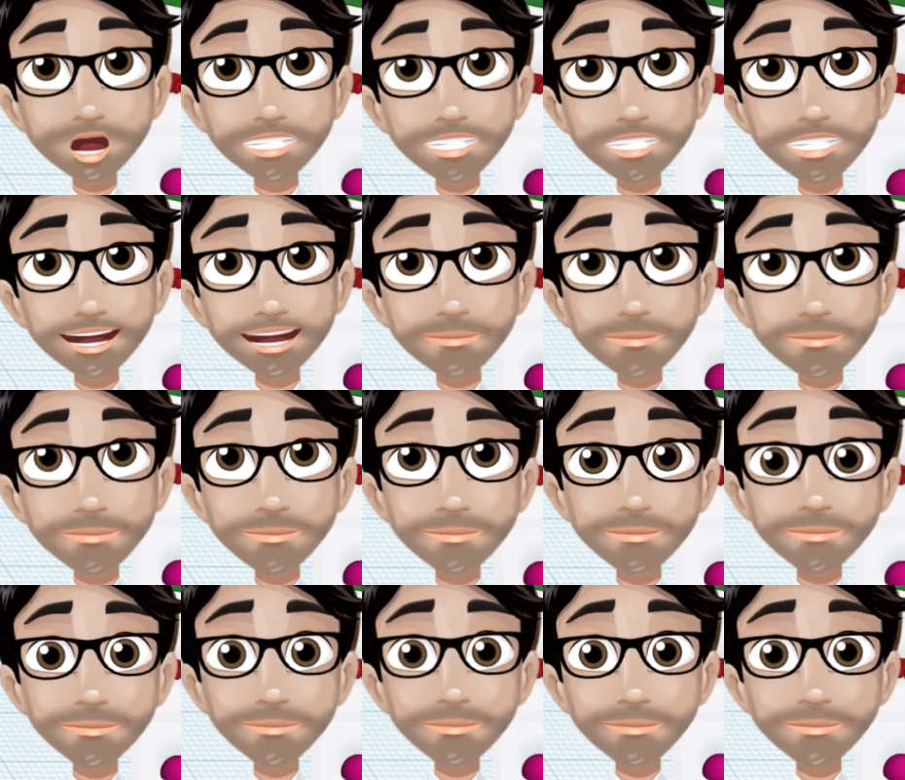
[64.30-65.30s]
C
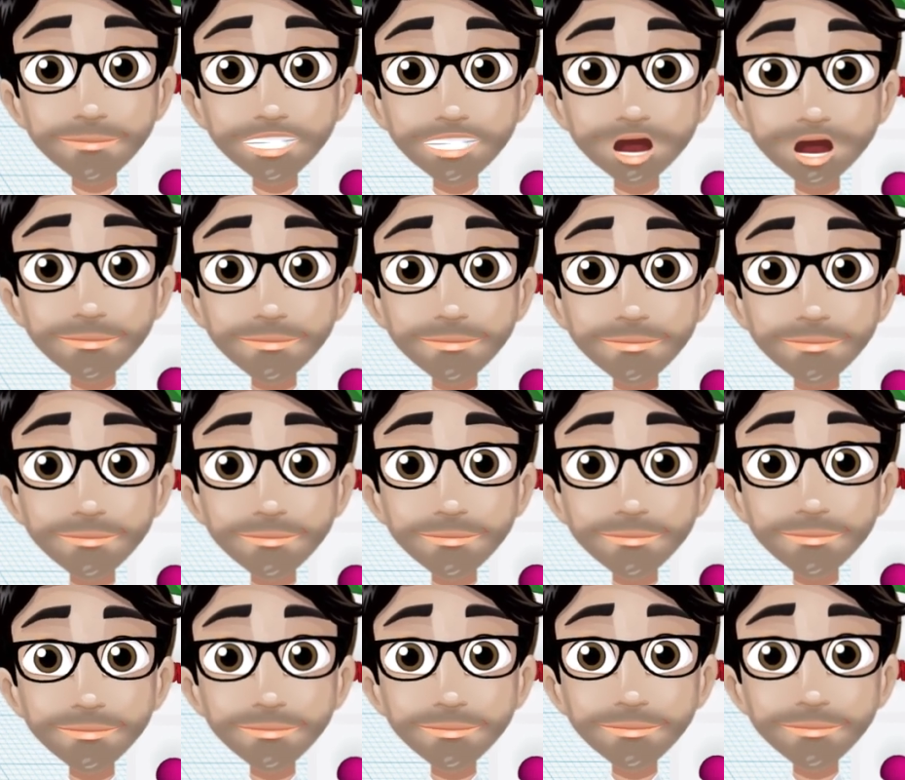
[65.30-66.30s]
copy.
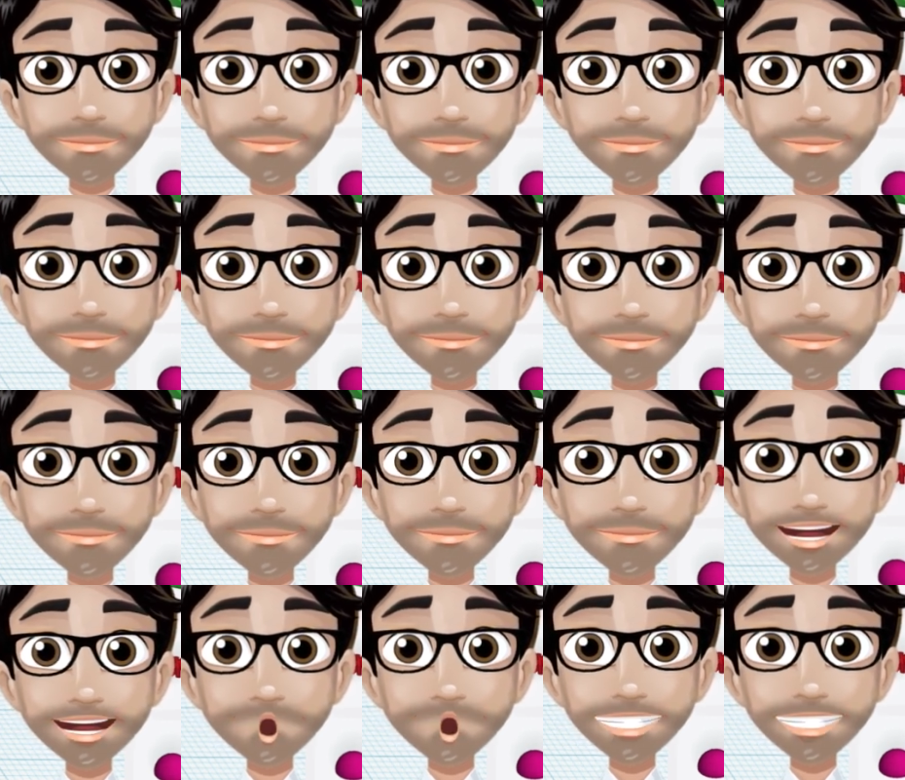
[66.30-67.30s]

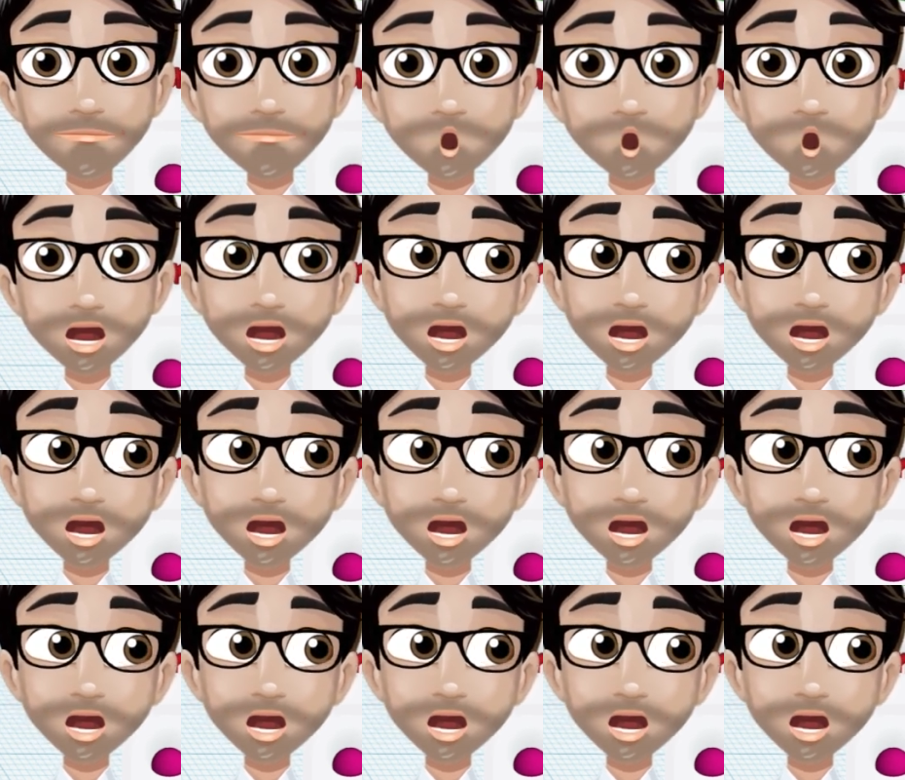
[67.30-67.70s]
And then I'm going to open